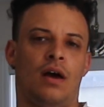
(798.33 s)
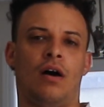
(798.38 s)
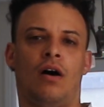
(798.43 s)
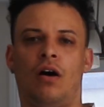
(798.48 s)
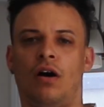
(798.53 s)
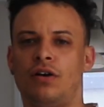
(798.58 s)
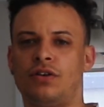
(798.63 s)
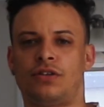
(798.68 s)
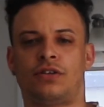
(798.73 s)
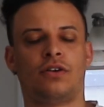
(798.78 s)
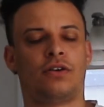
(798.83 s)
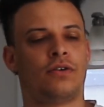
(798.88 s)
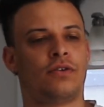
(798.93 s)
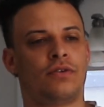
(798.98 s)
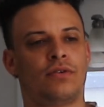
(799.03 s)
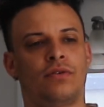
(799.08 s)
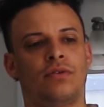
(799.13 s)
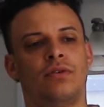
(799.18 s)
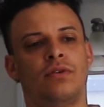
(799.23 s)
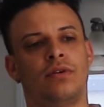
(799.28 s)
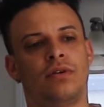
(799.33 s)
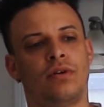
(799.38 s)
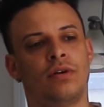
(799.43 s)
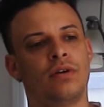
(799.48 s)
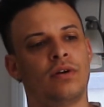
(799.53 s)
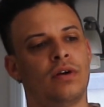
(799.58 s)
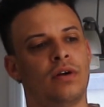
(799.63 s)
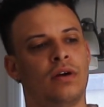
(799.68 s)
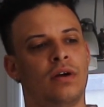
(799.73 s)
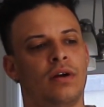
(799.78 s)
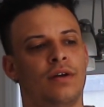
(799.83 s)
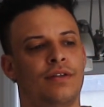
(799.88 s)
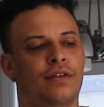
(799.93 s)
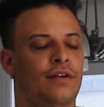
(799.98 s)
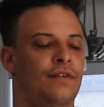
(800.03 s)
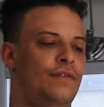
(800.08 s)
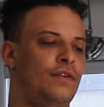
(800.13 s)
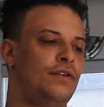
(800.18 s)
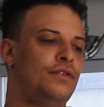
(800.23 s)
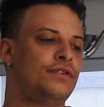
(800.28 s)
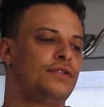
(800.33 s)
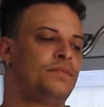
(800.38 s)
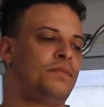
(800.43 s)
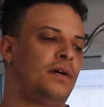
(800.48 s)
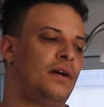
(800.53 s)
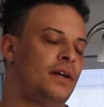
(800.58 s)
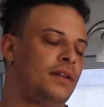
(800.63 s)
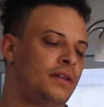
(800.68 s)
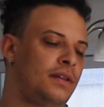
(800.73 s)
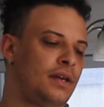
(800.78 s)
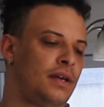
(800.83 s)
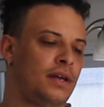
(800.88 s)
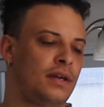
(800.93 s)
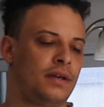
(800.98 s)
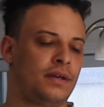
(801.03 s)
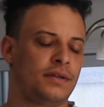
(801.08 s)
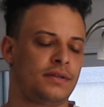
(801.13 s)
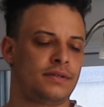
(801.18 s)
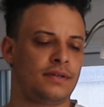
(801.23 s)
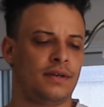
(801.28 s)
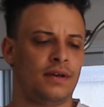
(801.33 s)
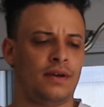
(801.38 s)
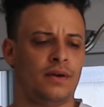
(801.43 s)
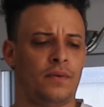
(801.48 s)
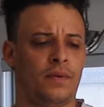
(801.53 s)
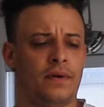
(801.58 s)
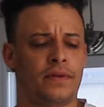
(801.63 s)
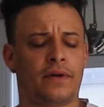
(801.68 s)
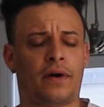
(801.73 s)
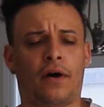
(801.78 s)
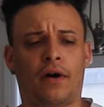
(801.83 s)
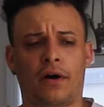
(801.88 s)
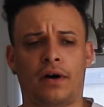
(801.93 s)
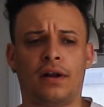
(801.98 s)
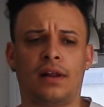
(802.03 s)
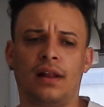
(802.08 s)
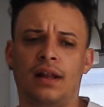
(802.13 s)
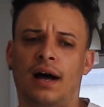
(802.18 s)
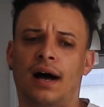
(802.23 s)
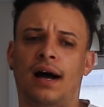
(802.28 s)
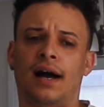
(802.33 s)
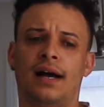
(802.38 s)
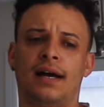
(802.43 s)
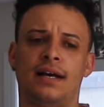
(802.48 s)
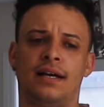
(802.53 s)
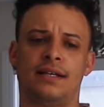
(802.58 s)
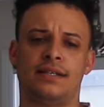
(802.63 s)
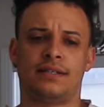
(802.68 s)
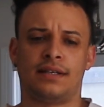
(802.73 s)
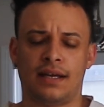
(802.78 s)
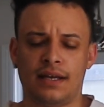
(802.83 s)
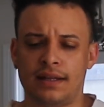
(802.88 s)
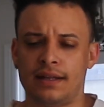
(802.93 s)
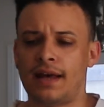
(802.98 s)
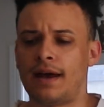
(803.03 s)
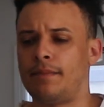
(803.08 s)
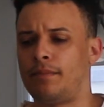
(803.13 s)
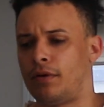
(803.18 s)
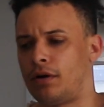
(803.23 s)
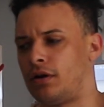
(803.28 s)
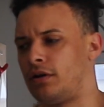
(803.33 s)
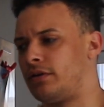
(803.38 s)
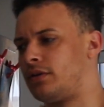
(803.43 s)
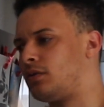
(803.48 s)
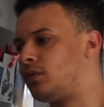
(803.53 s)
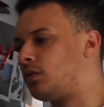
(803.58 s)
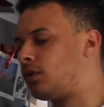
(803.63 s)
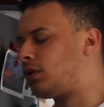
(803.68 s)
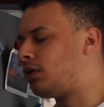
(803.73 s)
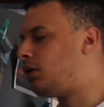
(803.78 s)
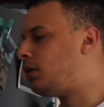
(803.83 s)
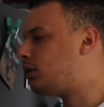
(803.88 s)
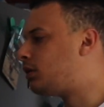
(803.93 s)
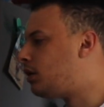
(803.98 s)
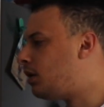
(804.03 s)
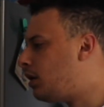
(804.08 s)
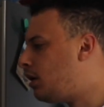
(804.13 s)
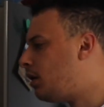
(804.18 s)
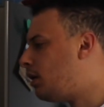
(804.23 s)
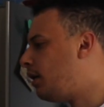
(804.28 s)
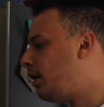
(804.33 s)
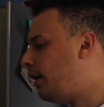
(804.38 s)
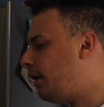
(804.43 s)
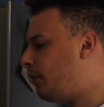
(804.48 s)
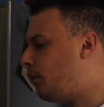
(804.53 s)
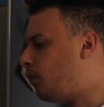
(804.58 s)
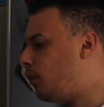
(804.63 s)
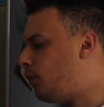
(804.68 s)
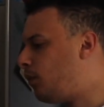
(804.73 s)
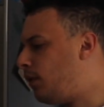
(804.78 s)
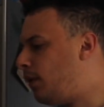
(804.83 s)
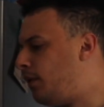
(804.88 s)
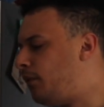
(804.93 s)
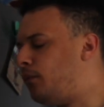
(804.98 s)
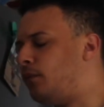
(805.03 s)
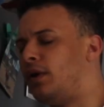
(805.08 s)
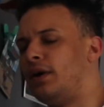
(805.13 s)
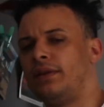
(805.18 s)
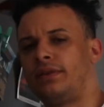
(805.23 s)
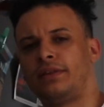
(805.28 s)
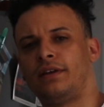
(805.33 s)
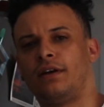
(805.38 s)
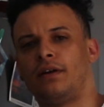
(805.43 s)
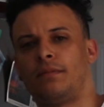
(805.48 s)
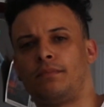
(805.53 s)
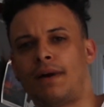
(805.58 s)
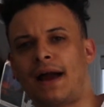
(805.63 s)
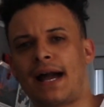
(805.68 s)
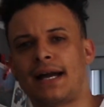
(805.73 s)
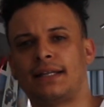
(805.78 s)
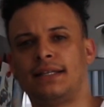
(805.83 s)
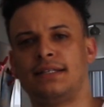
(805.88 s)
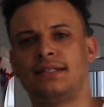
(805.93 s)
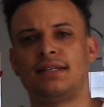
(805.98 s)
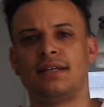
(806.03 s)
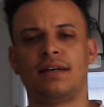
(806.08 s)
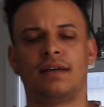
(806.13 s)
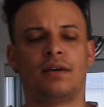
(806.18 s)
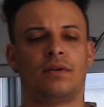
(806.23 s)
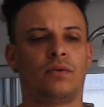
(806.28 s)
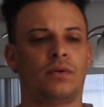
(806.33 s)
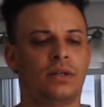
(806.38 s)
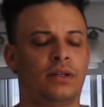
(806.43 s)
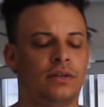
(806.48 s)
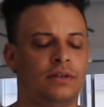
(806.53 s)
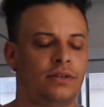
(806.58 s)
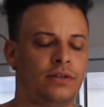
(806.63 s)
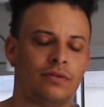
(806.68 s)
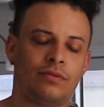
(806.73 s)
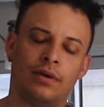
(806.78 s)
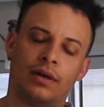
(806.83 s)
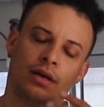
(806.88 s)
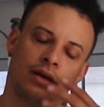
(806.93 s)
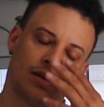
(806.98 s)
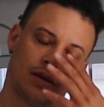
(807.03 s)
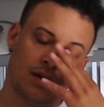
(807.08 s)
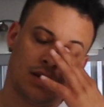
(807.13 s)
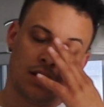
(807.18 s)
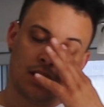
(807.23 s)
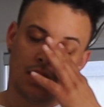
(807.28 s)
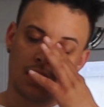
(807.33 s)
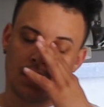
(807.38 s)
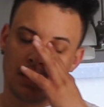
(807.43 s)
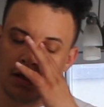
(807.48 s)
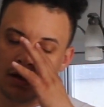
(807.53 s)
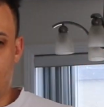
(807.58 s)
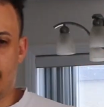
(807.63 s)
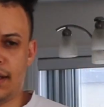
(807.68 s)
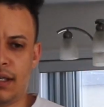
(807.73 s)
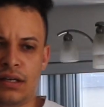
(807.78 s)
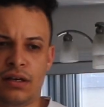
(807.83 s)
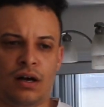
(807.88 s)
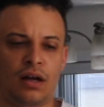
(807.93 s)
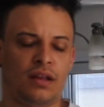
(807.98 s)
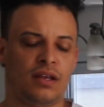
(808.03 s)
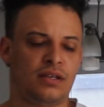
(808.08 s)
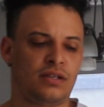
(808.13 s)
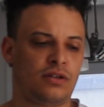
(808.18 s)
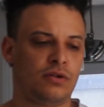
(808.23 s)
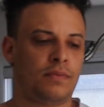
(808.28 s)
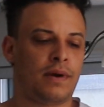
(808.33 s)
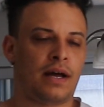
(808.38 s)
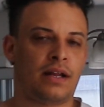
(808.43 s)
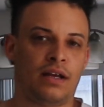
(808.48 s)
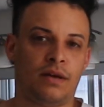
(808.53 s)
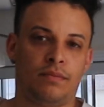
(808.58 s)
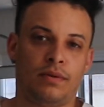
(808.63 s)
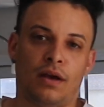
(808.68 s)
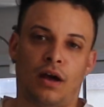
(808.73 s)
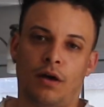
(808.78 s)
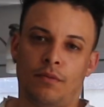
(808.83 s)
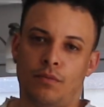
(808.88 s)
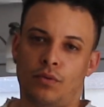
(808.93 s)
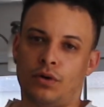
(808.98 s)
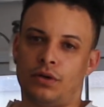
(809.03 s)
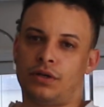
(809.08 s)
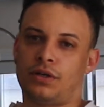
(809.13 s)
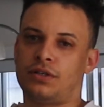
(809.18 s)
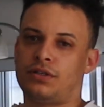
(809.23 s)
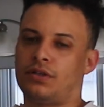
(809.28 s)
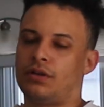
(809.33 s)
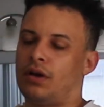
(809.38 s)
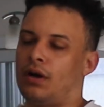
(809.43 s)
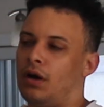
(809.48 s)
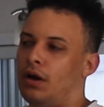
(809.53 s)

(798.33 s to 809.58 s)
Also, their views upon things, where the art lies in that part of the world, and what they're practicing and what they're doing. And I did all this through Ballet Beyond Borders.